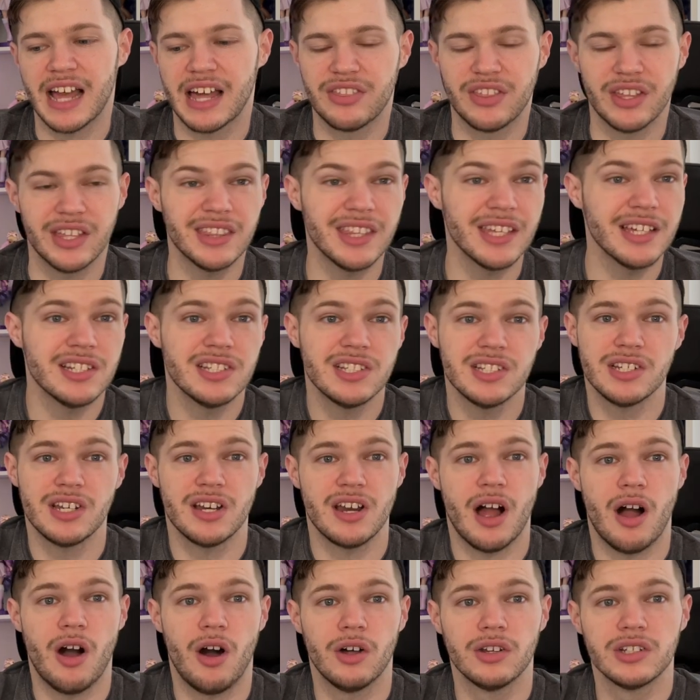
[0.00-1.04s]
I think they should
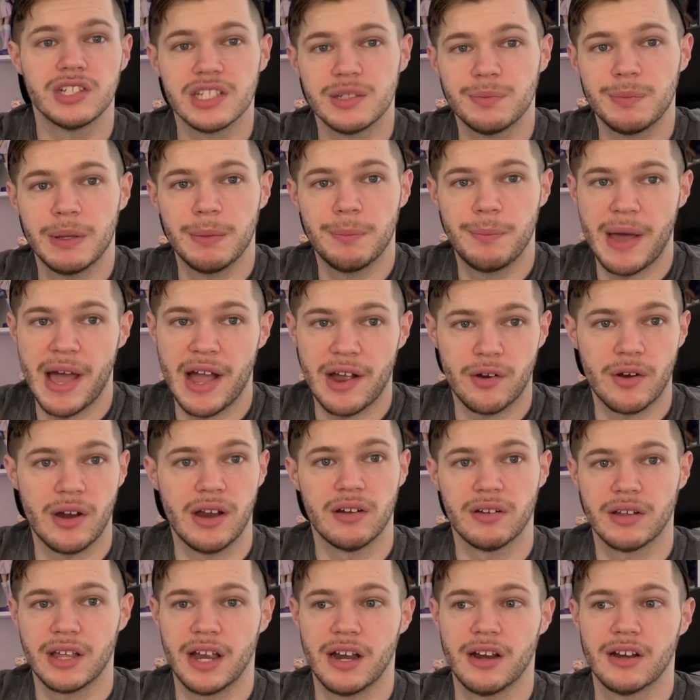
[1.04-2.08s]
all just be
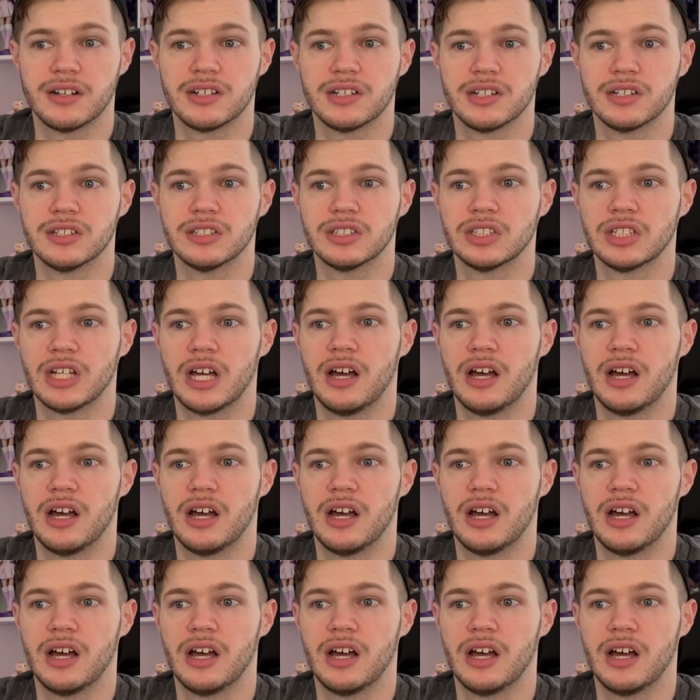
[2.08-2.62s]
background characters.